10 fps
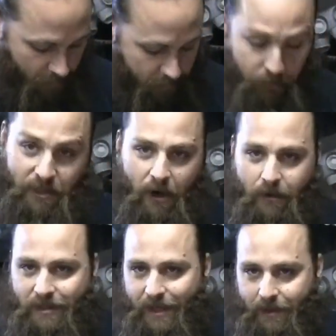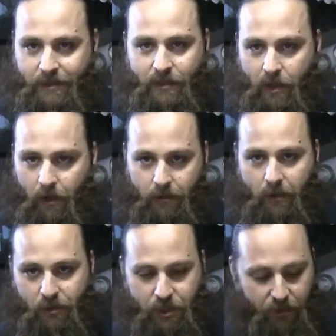So we'll start, say this is
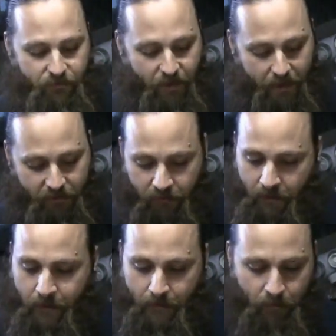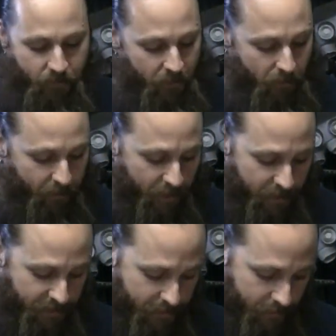our shield face, our
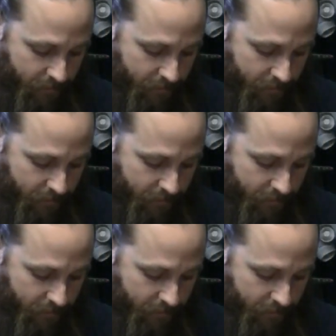boss.